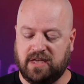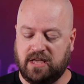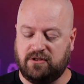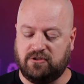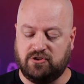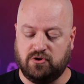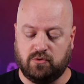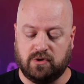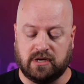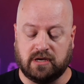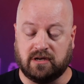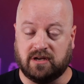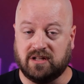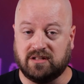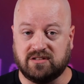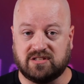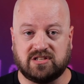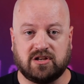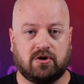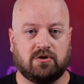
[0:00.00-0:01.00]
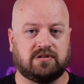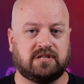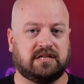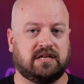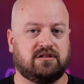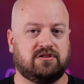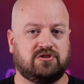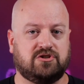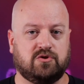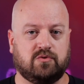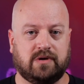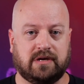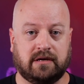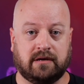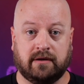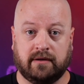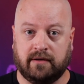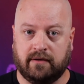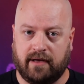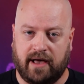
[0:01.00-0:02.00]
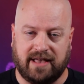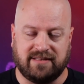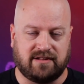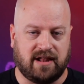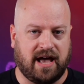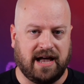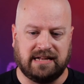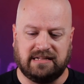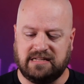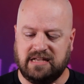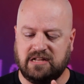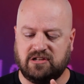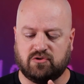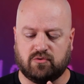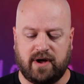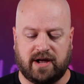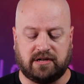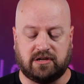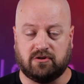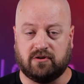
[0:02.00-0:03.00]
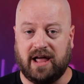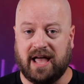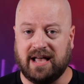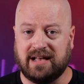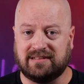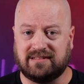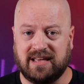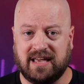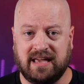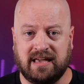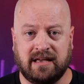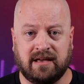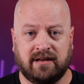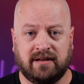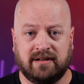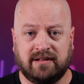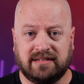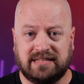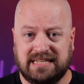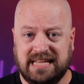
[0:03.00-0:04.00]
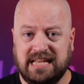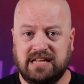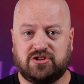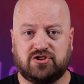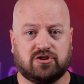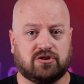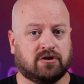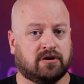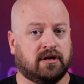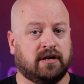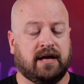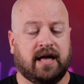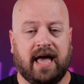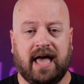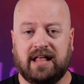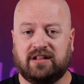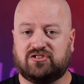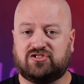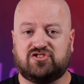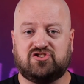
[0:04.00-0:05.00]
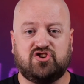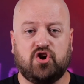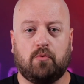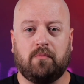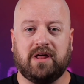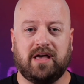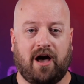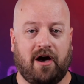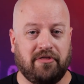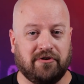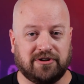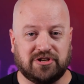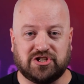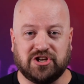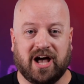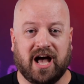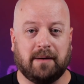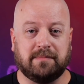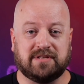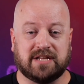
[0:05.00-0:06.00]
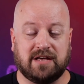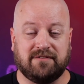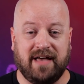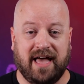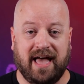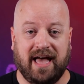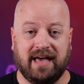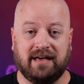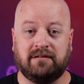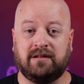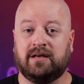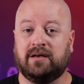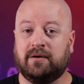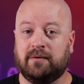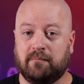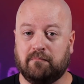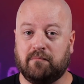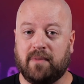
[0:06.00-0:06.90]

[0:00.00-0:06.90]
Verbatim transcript: in doing consulting and doing as an IT director, as a teacher, and so many other jobs that I've had,